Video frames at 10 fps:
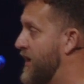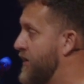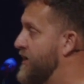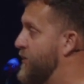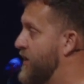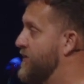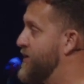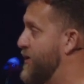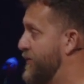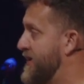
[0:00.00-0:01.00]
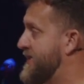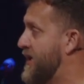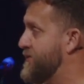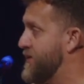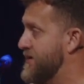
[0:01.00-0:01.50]
and you went over to your friend's
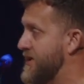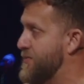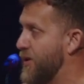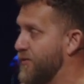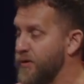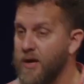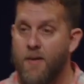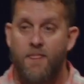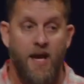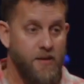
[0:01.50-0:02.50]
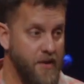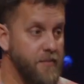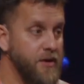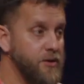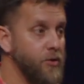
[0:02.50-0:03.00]
house for the sleepover, and
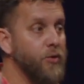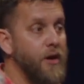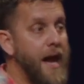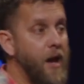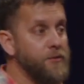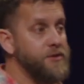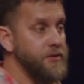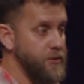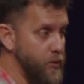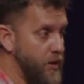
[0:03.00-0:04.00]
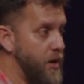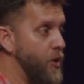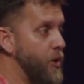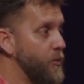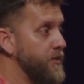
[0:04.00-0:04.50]
maybe you were a house, so you were at
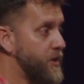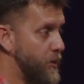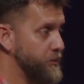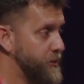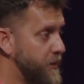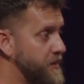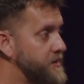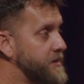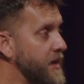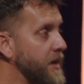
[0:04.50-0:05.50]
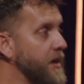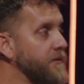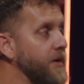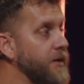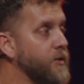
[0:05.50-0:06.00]
home where the culture was
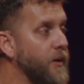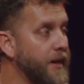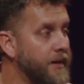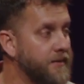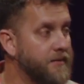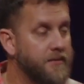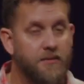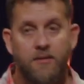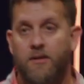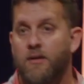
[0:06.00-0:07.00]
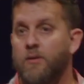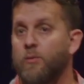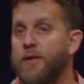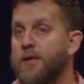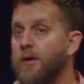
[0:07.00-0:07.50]
very quiet.
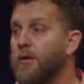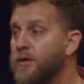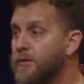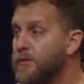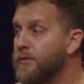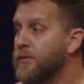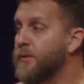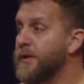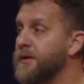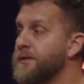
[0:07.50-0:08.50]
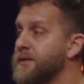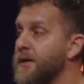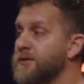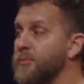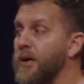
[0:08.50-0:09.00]
We didn't argue. We didn't
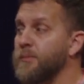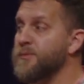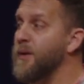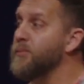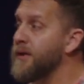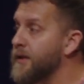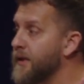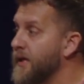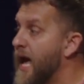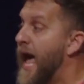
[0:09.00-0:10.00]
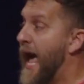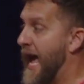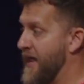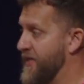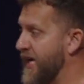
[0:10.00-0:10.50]
discuss our problems publicly.
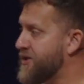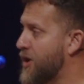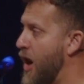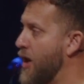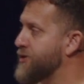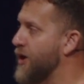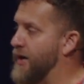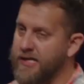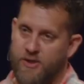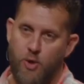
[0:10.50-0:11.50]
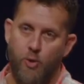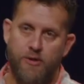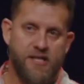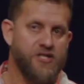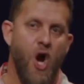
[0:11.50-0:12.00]
And this culture is you
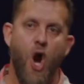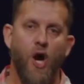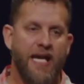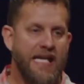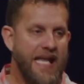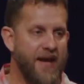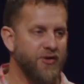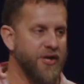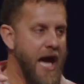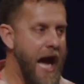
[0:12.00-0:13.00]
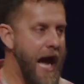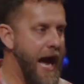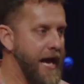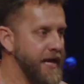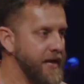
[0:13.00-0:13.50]
just talk at level
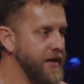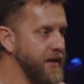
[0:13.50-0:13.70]
nine